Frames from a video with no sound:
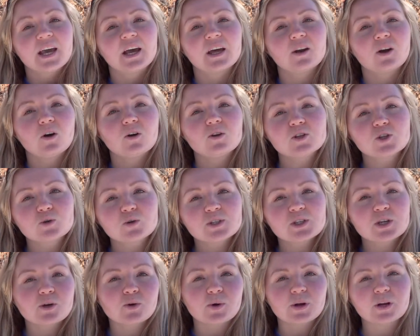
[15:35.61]
and also
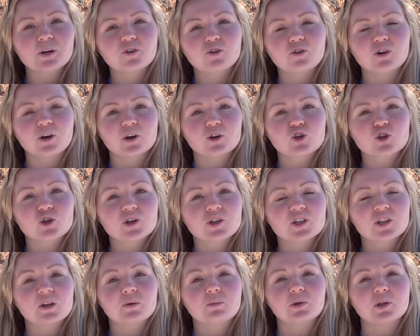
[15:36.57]
is a great introduction
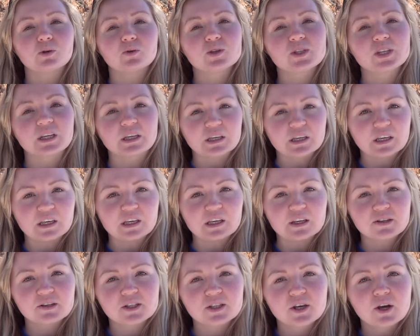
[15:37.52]
to them using
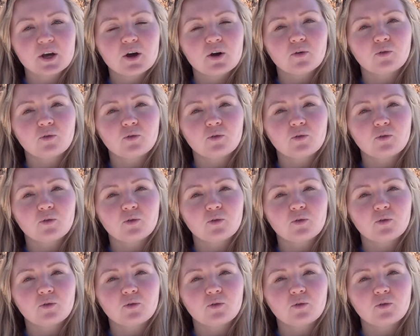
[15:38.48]
keys